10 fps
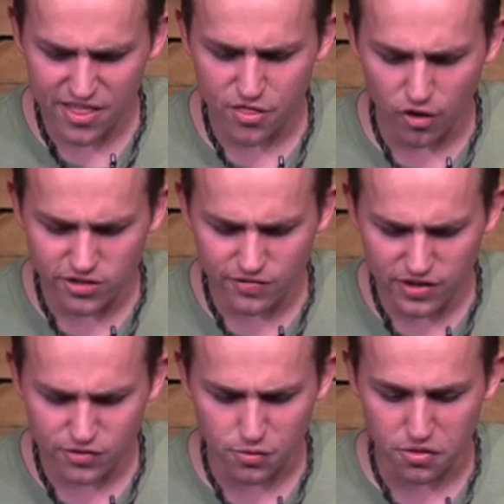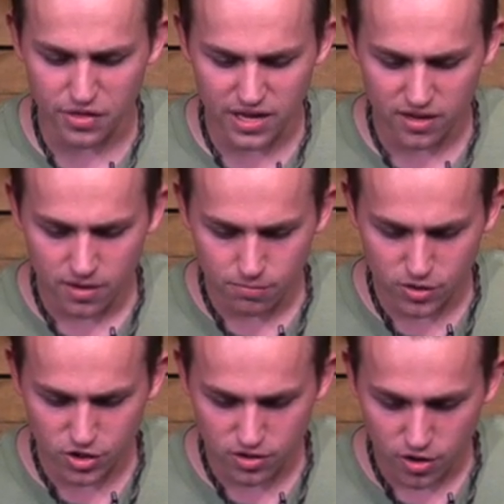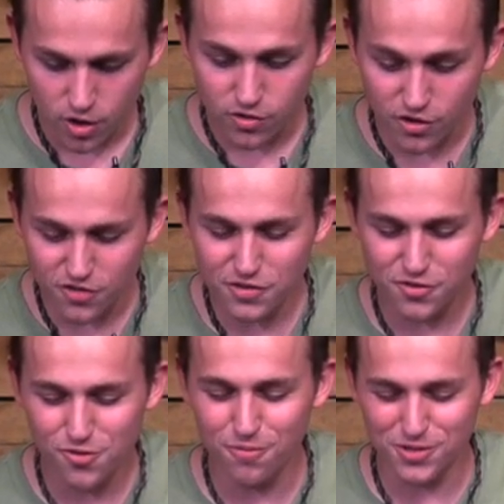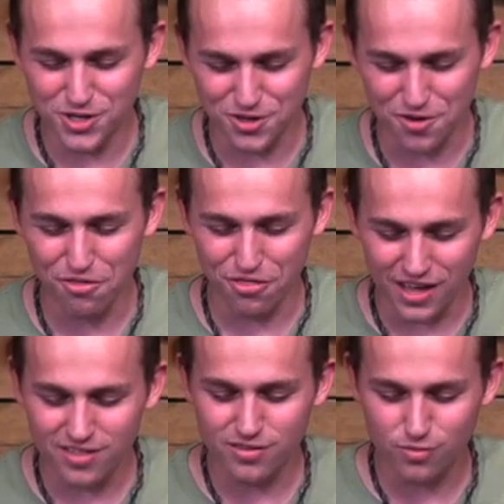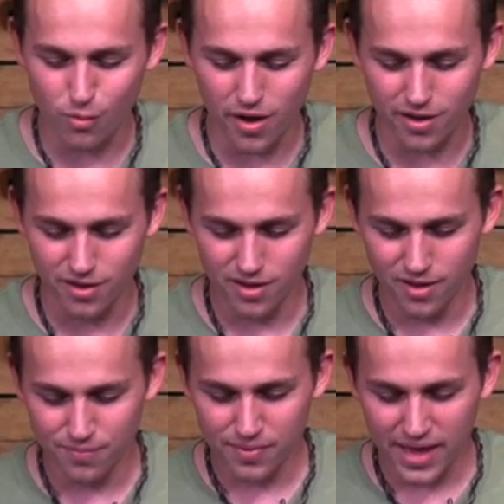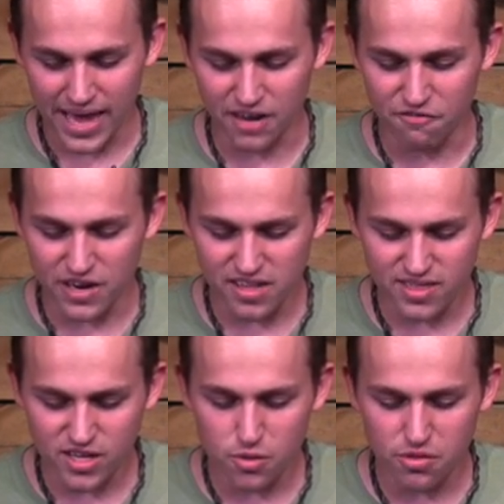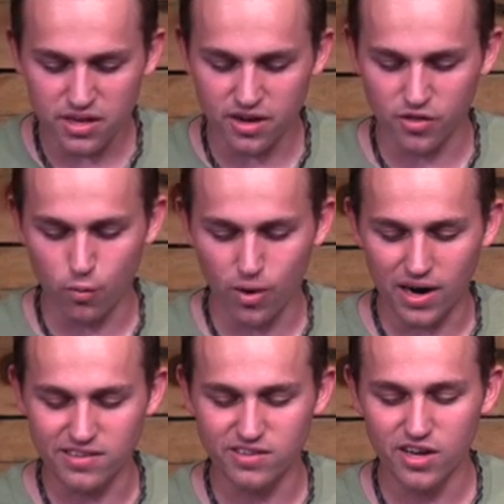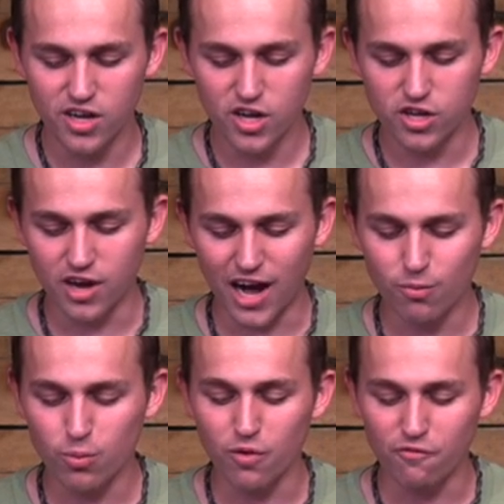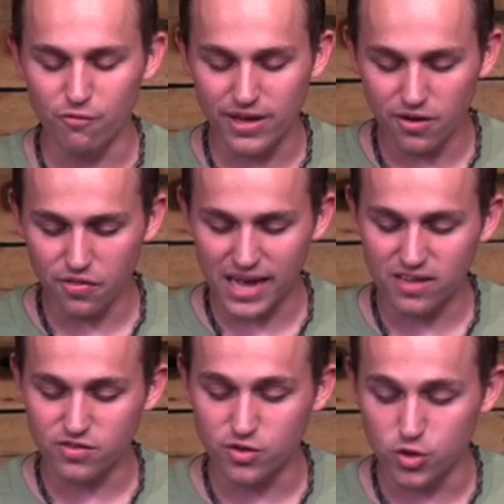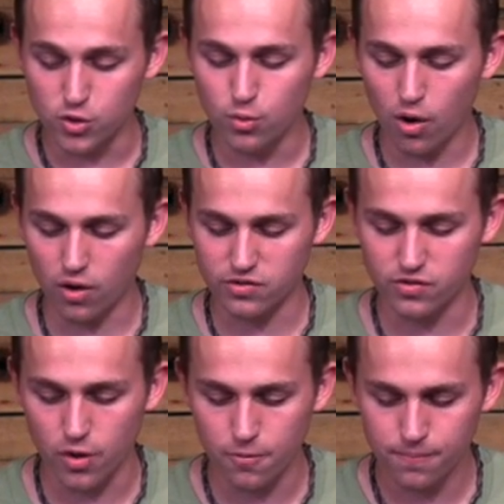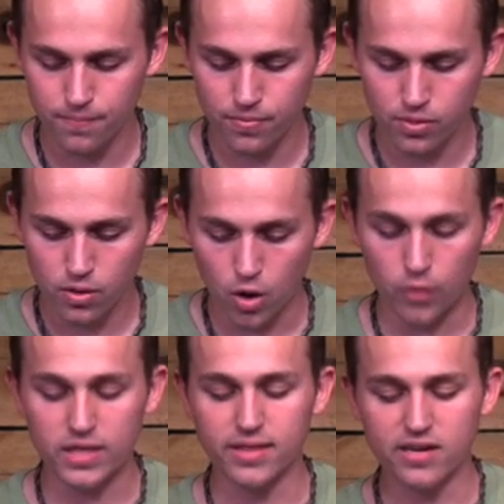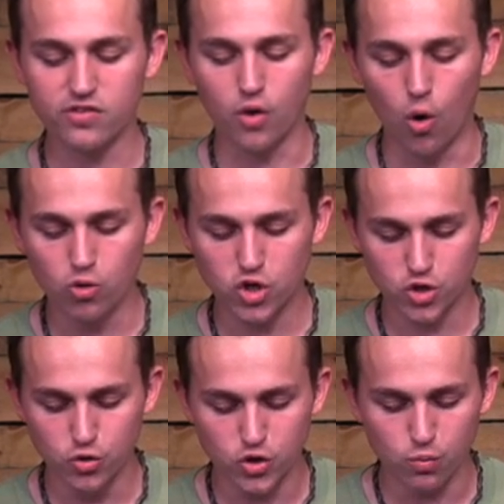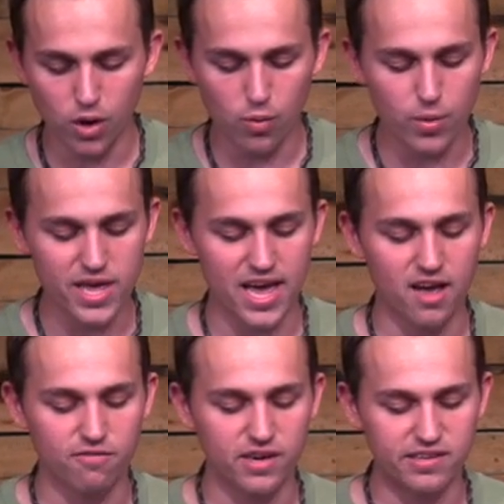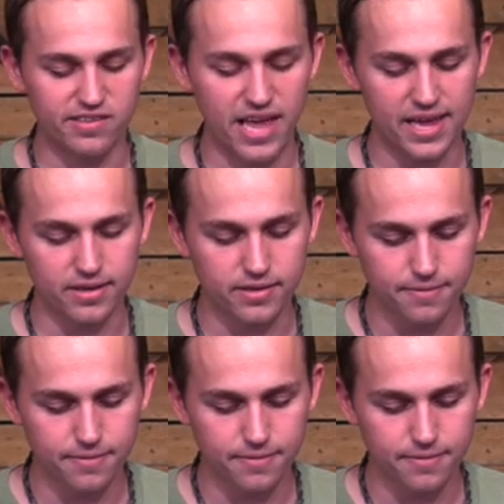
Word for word: Let those of us who think mature those of us who are mature think this way, and if anything you think otherwise, God will reveal that to you also. Only let us hold true to what we have attained.